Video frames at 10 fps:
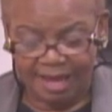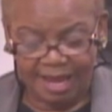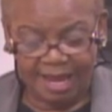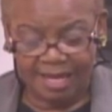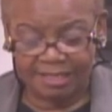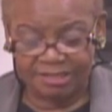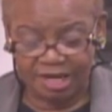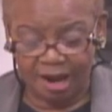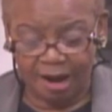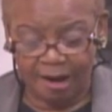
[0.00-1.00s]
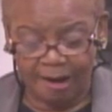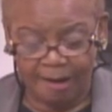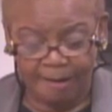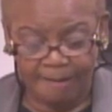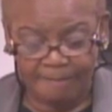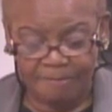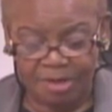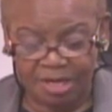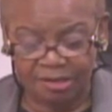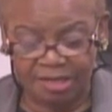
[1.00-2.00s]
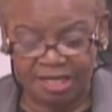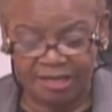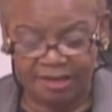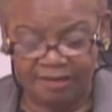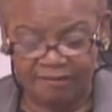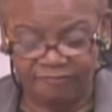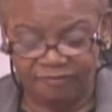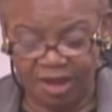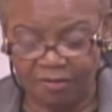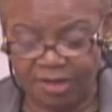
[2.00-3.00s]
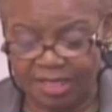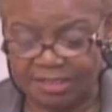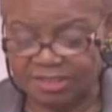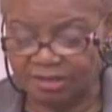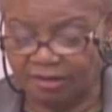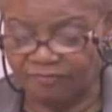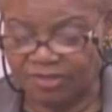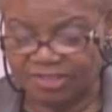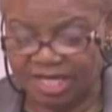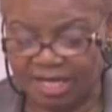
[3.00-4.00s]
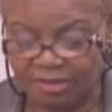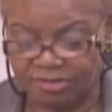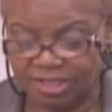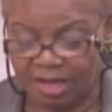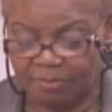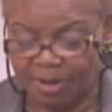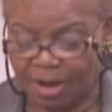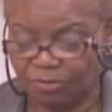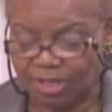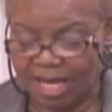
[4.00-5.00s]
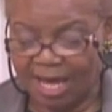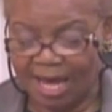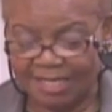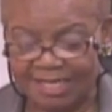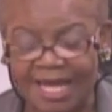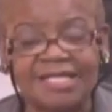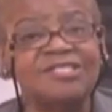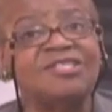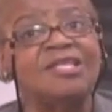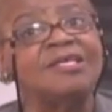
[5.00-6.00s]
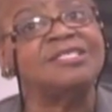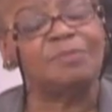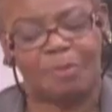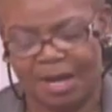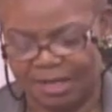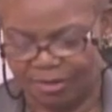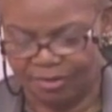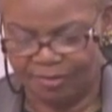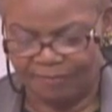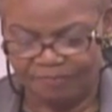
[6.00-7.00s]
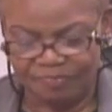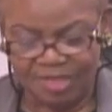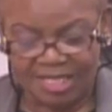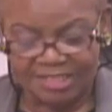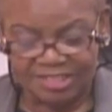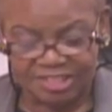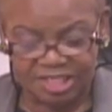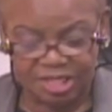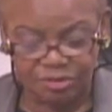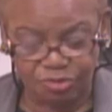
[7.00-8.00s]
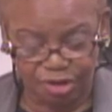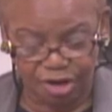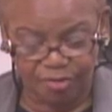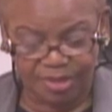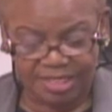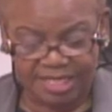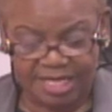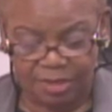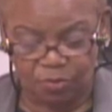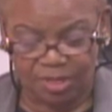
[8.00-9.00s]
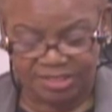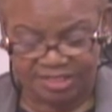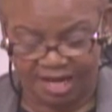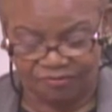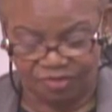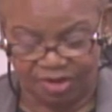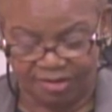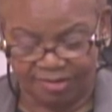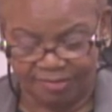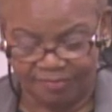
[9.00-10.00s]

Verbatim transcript: and are merely variants of the tales about Anansi the spider, still current in West Africa.